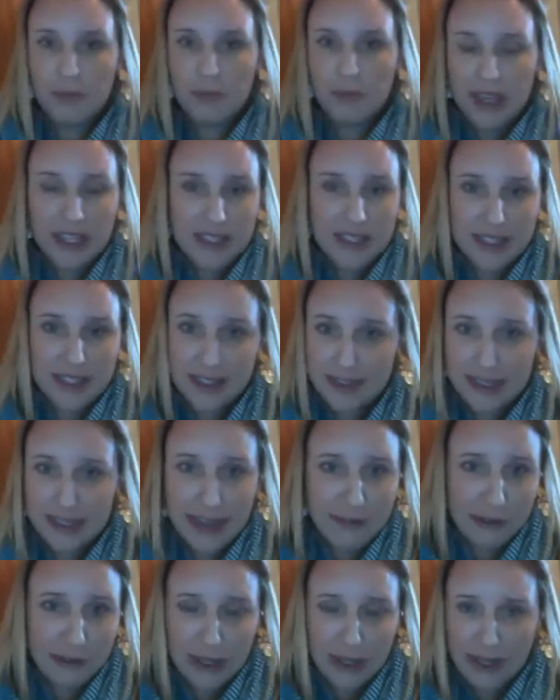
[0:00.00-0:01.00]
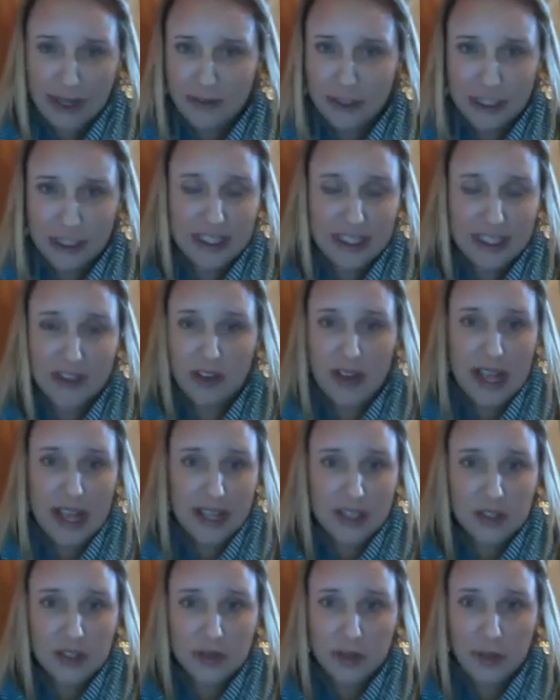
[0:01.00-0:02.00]
biggest things I've learned, even just in the
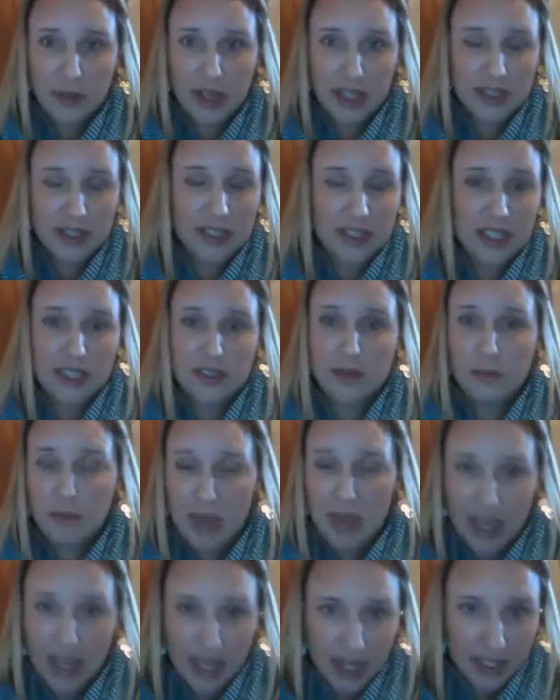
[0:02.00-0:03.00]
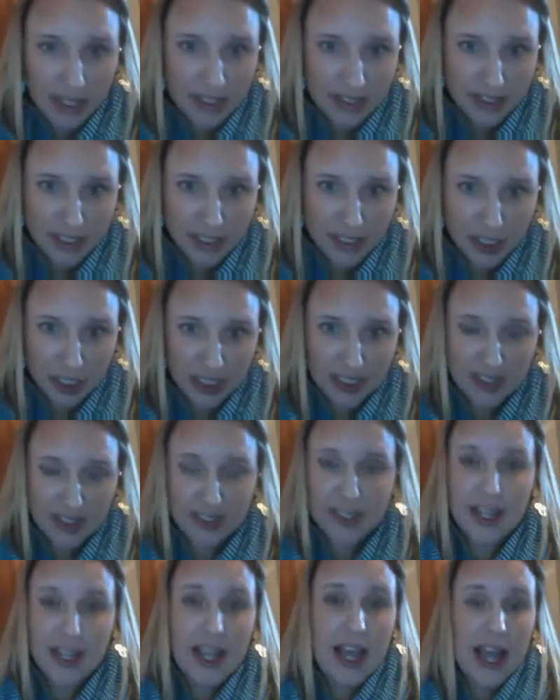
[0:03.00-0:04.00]
last 3 weeks, is making decisions,